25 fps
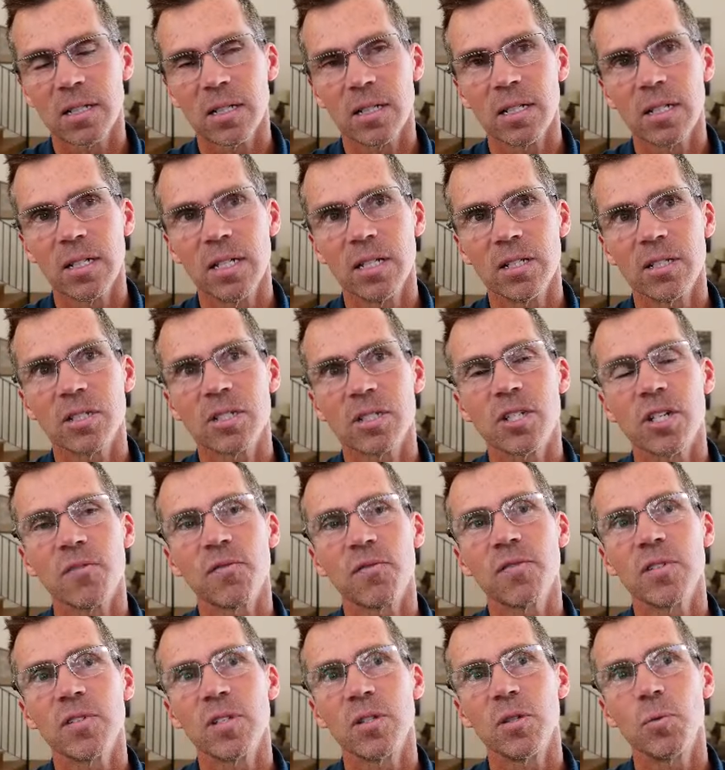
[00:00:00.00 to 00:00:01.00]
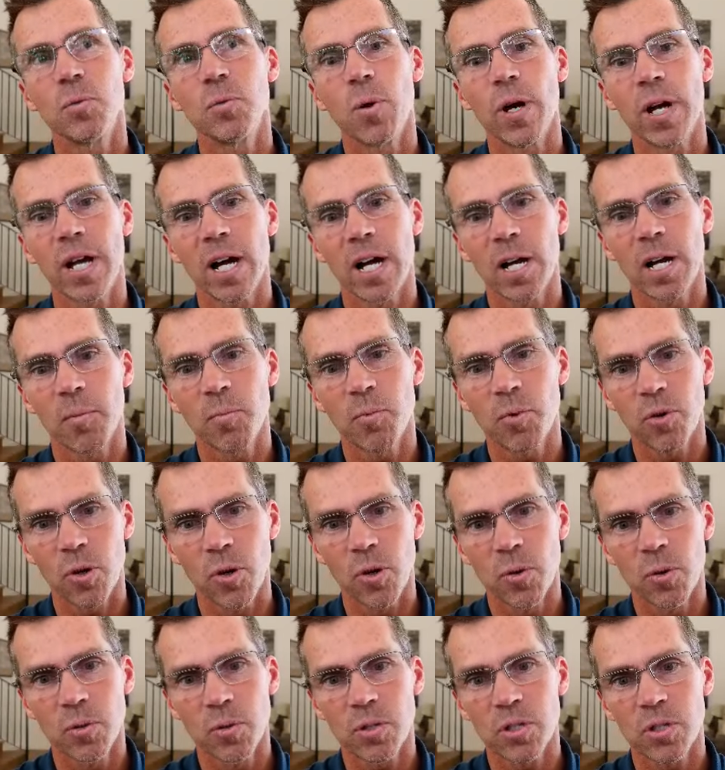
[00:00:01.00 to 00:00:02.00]
it shifted the way I
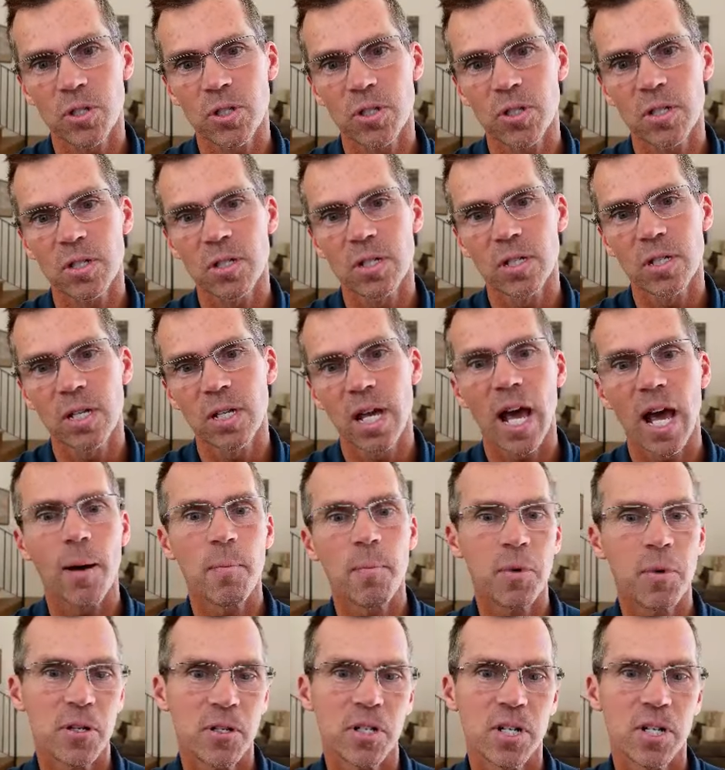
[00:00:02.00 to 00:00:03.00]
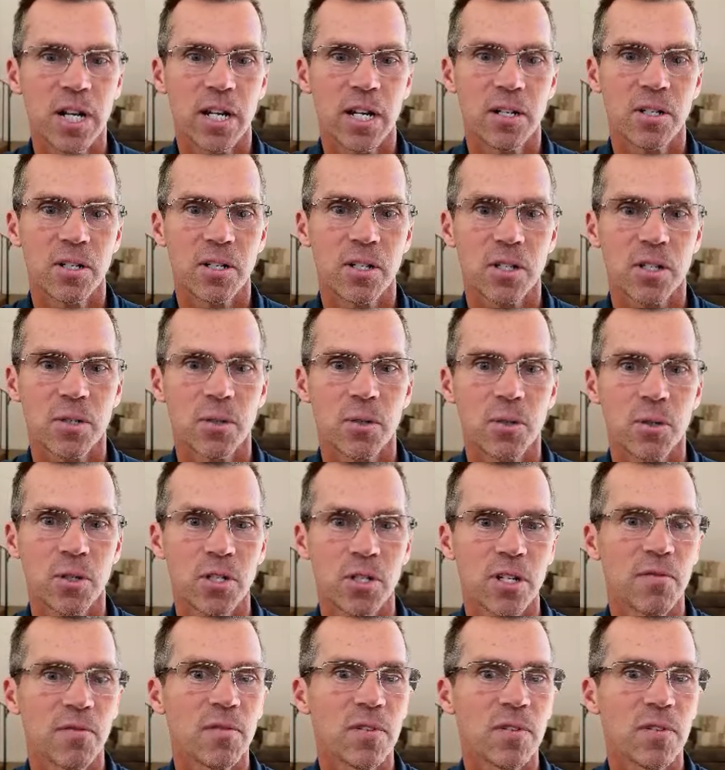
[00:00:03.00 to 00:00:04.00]
approached habit change, or
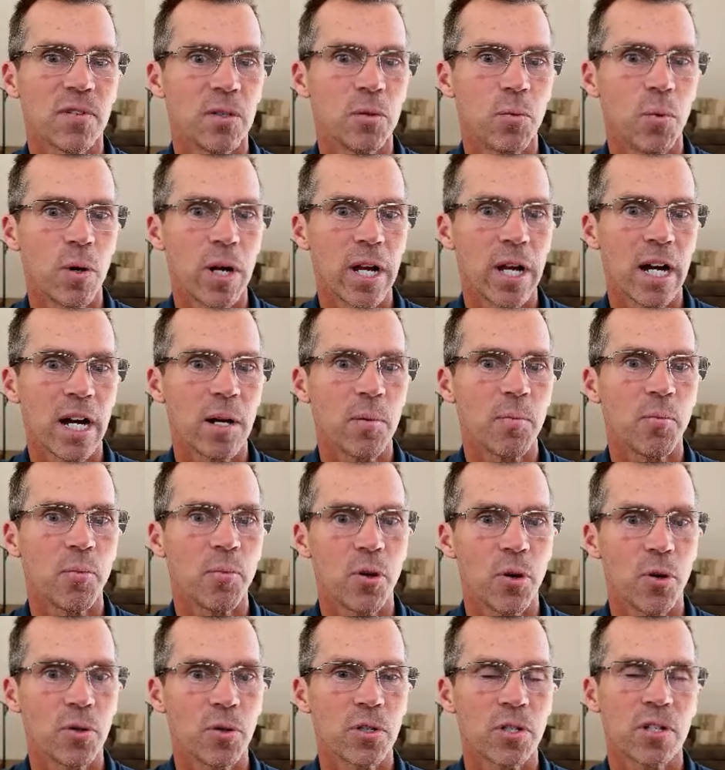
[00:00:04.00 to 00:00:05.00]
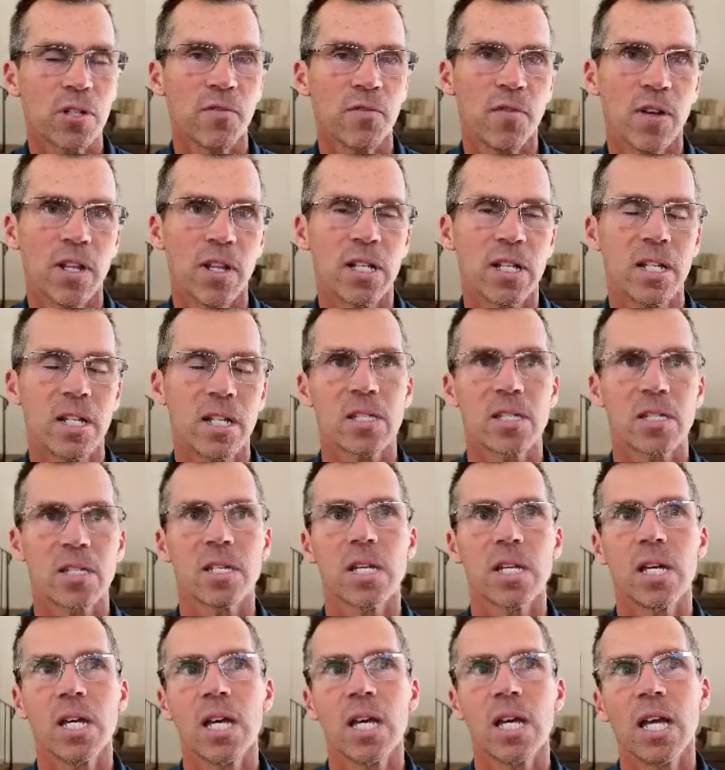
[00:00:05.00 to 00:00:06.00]
shifted the way I approached fitness.
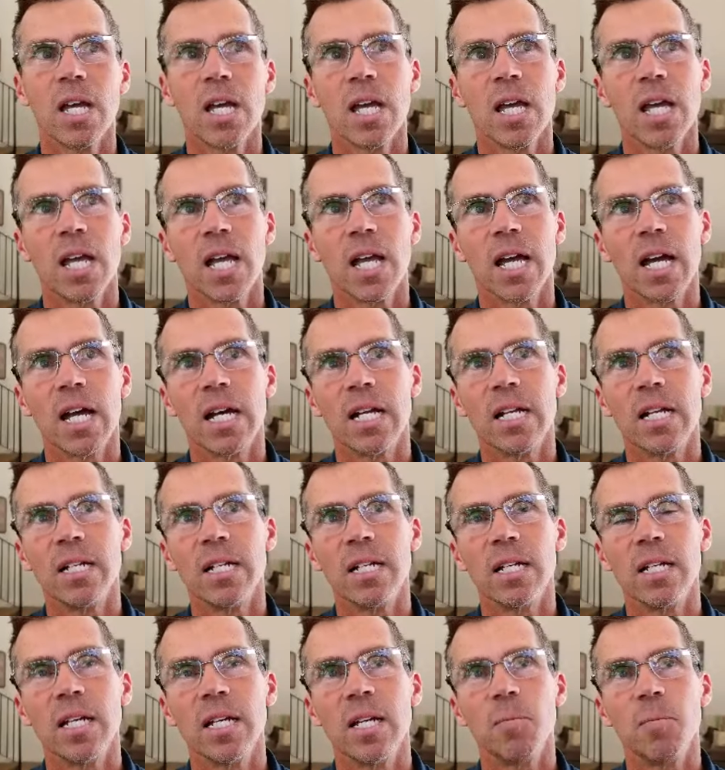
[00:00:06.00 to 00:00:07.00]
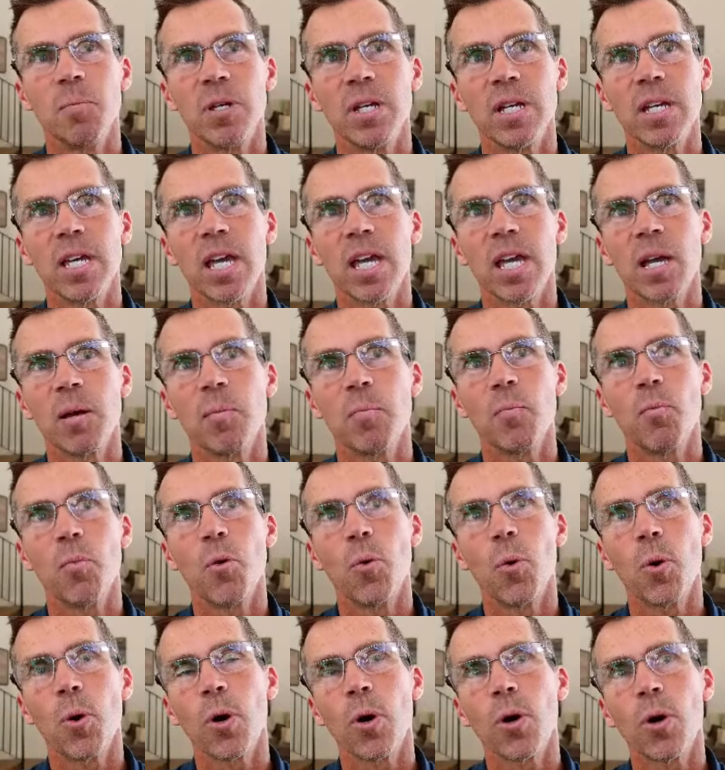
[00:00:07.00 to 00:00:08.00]
And it became
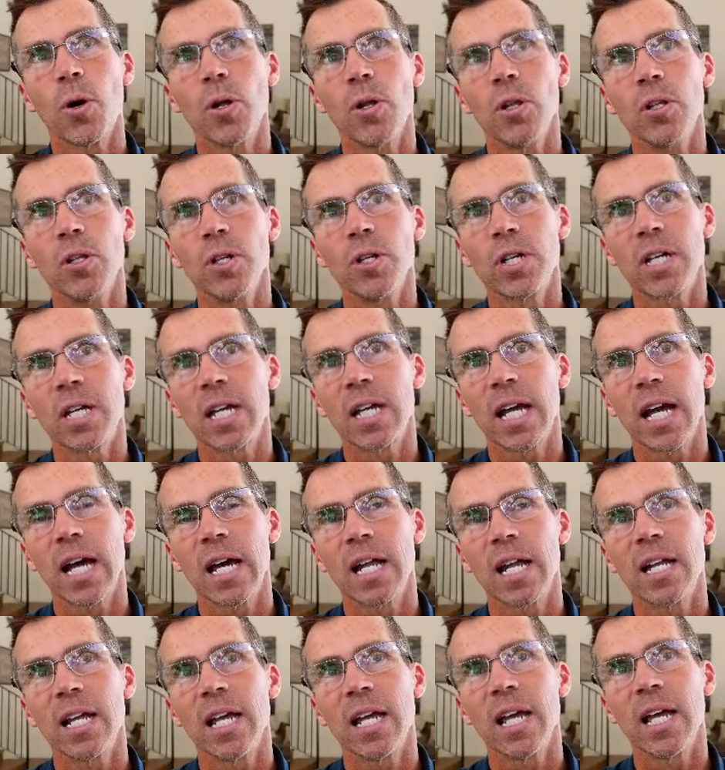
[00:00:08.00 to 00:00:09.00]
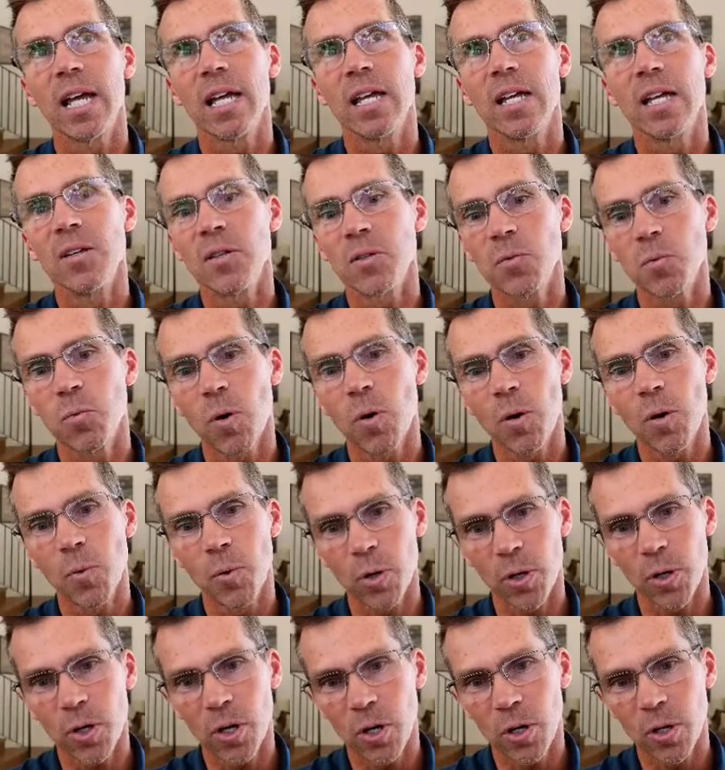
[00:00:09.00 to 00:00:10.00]
more looking at, is what
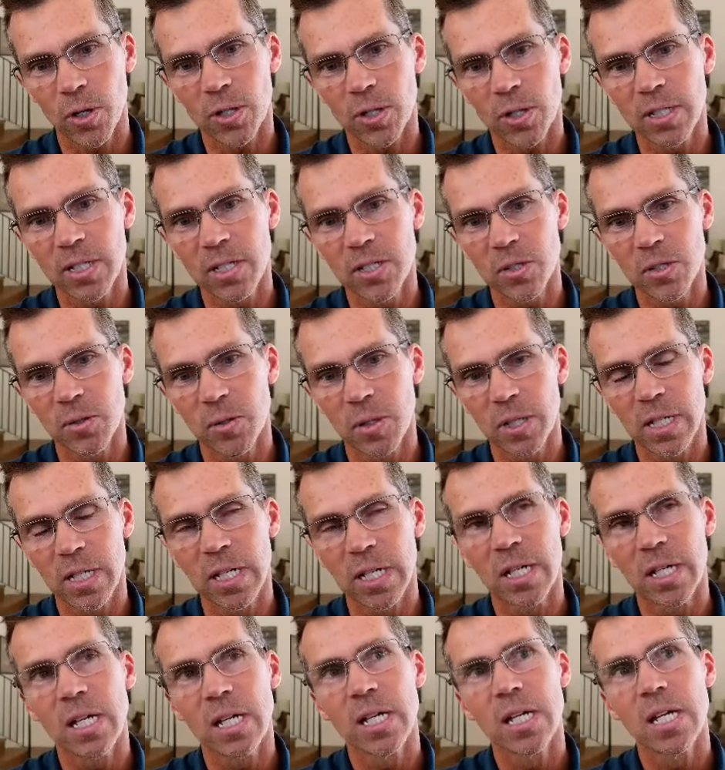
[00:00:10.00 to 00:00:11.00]
we're currently doing,